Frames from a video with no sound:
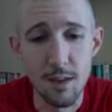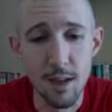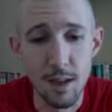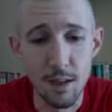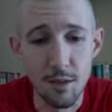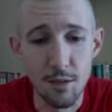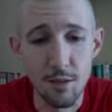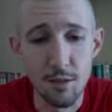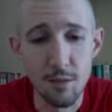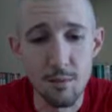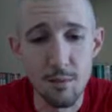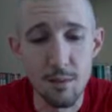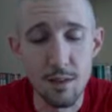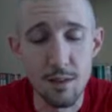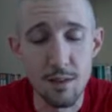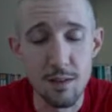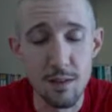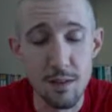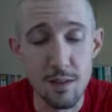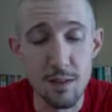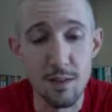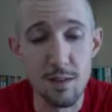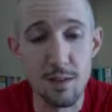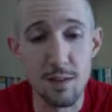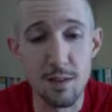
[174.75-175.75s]
not good,
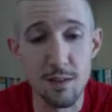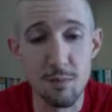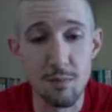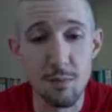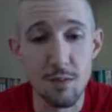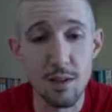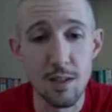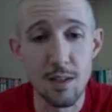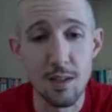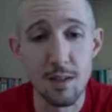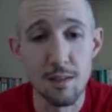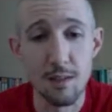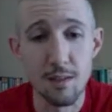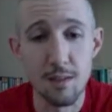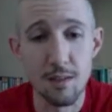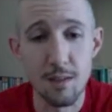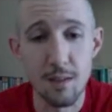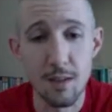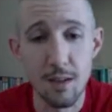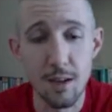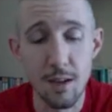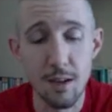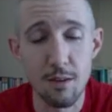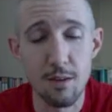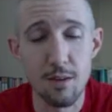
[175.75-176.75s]
because since the spleen
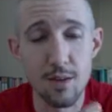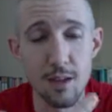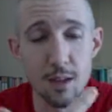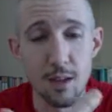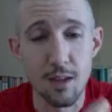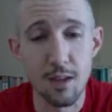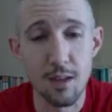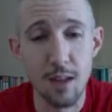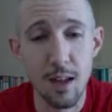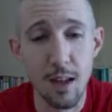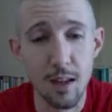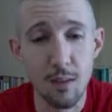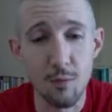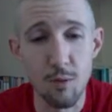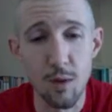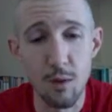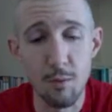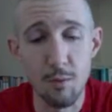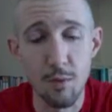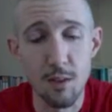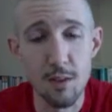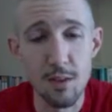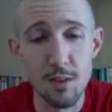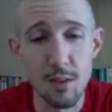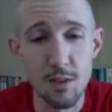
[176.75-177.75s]
carries a lot of
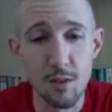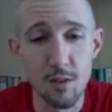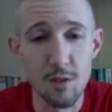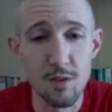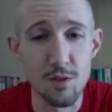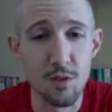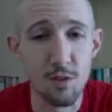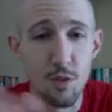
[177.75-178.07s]
white blood cells,